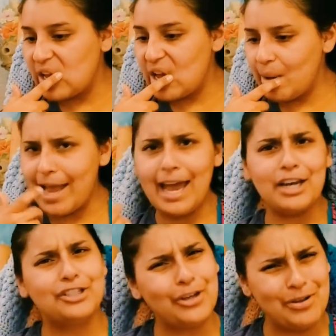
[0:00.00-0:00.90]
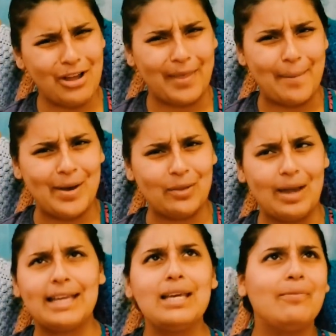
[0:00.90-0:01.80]
I gotta show y'all that, by the
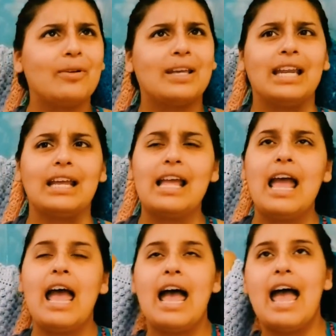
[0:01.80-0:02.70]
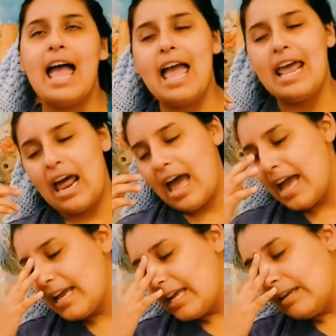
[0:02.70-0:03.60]
way. I keep forgetting. And
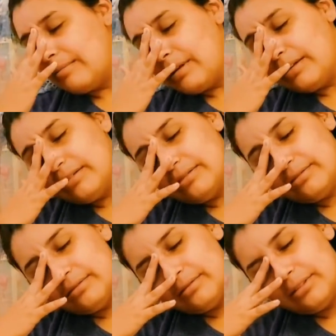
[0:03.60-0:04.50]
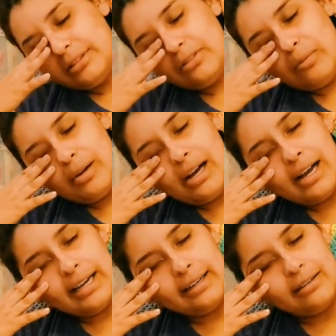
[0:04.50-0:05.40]
I am so
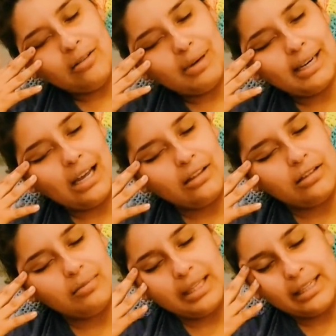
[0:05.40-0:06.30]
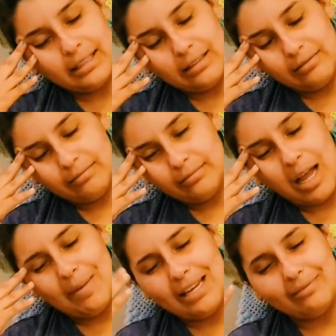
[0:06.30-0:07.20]
behind on my calendar blanket.
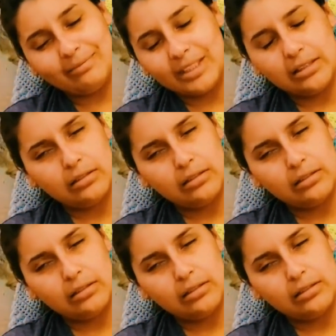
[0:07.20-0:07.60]
I mean,